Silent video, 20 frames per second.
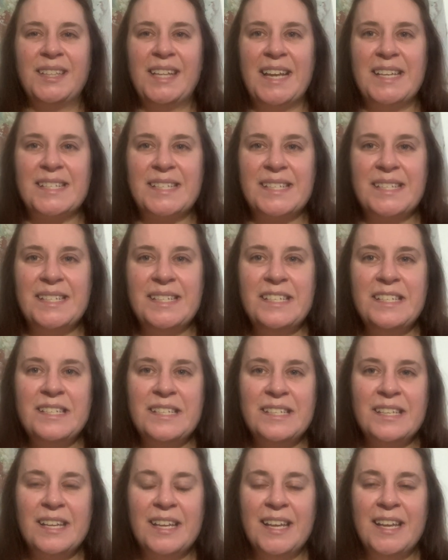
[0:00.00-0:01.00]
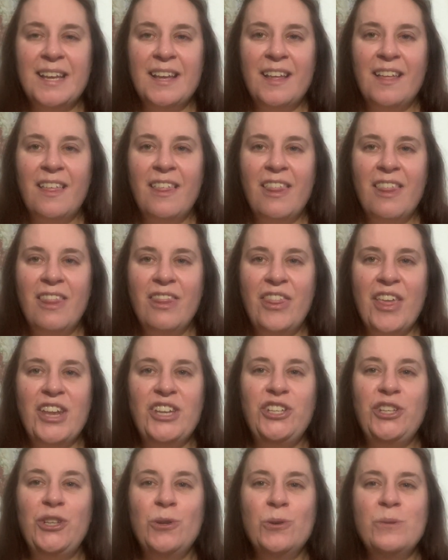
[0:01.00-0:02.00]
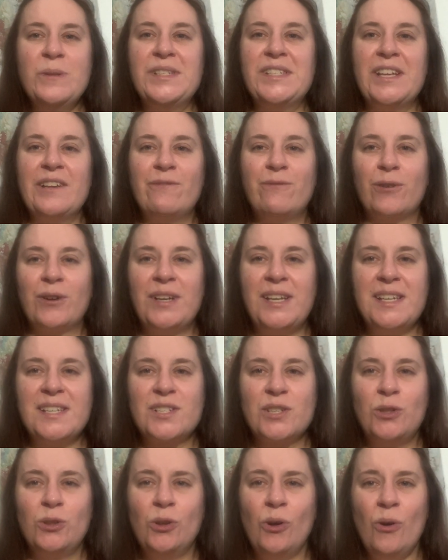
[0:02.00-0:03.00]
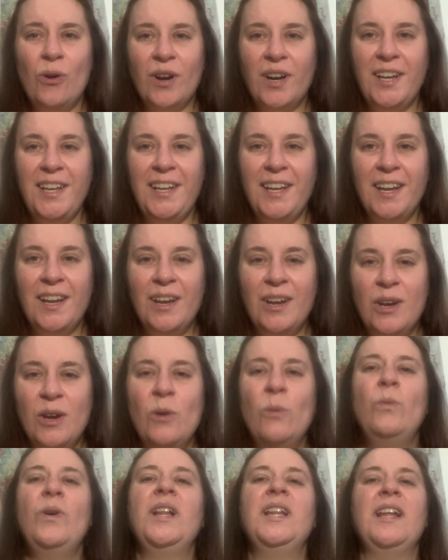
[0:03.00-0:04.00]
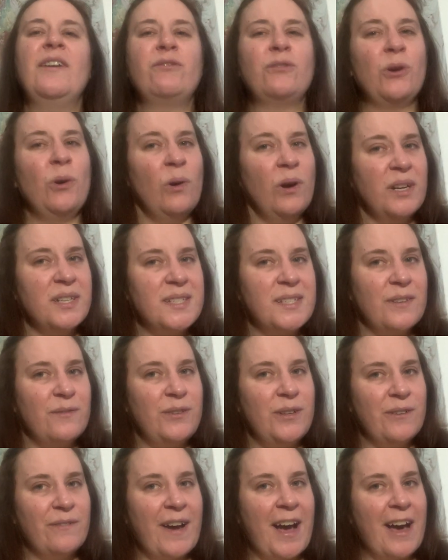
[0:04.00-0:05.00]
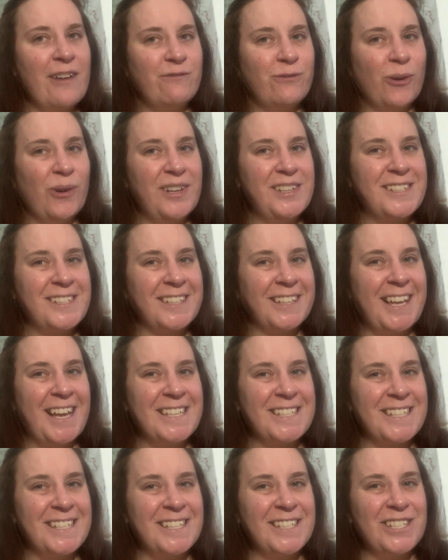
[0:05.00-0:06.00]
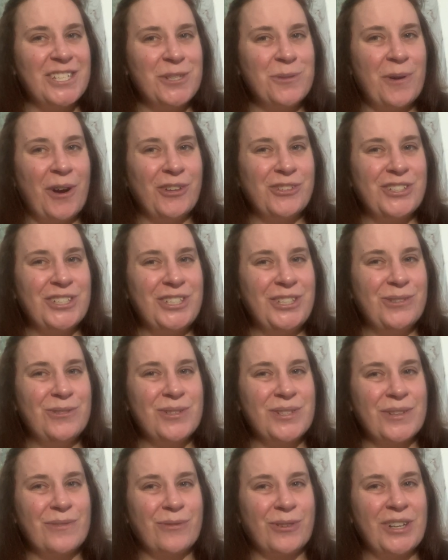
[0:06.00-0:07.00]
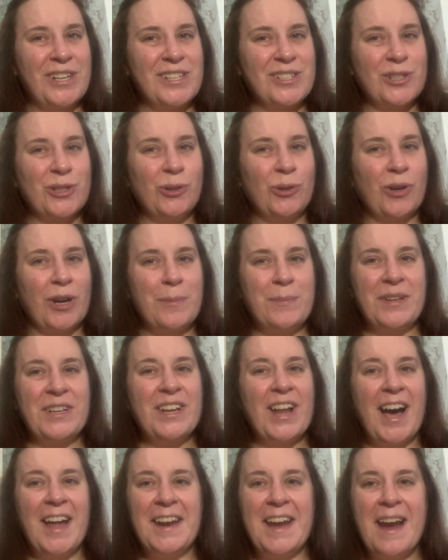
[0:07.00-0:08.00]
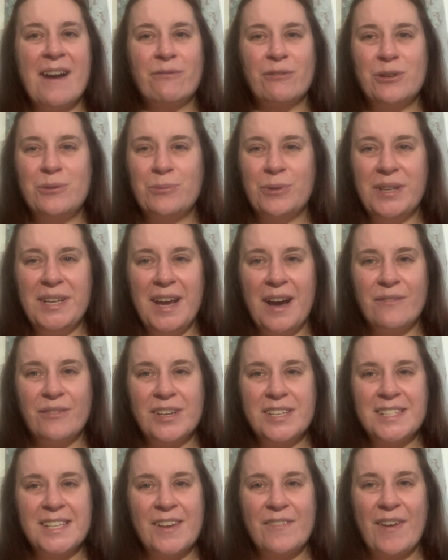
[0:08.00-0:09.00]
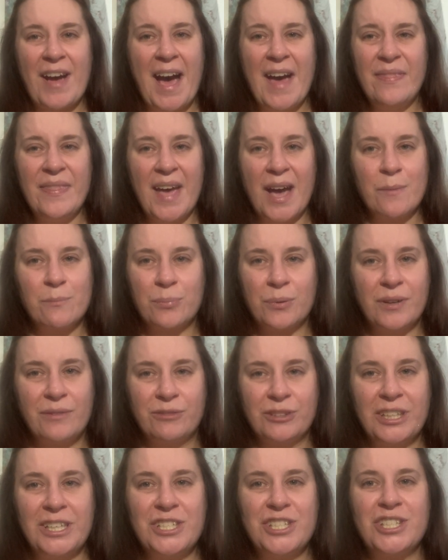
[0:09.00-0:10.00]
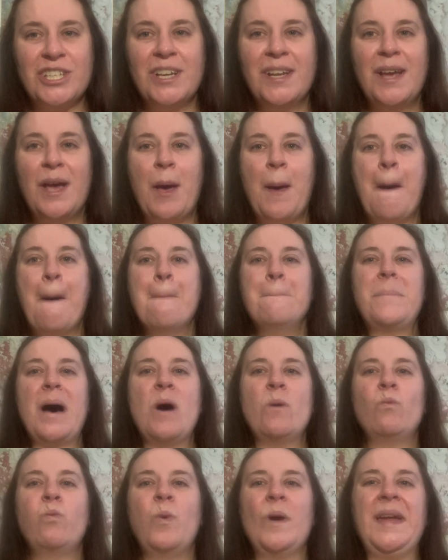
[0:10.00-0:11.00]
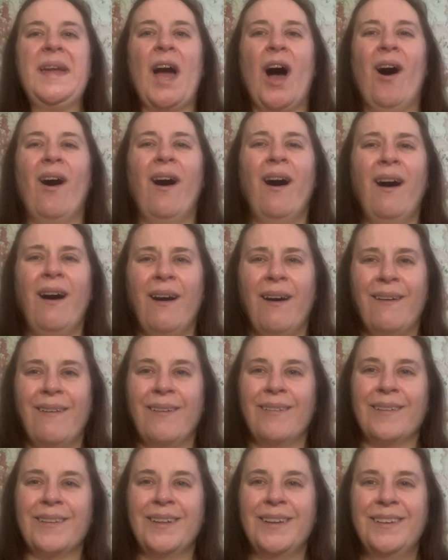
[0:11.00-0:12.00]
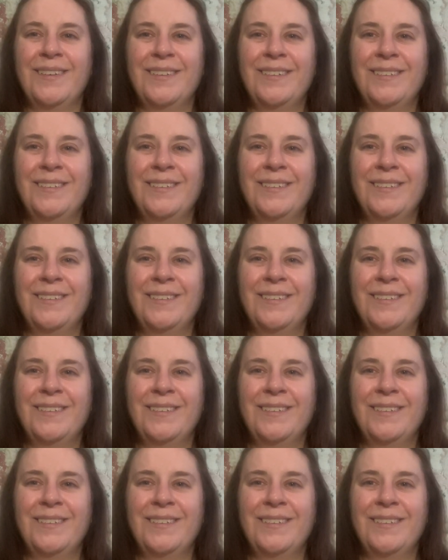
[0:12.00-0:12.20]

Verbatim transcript: lessons, then use it for his glory. Well, of course, if you've had voice lessons, you ought to use it for his glory, but not every one of us have had that privilege. But we all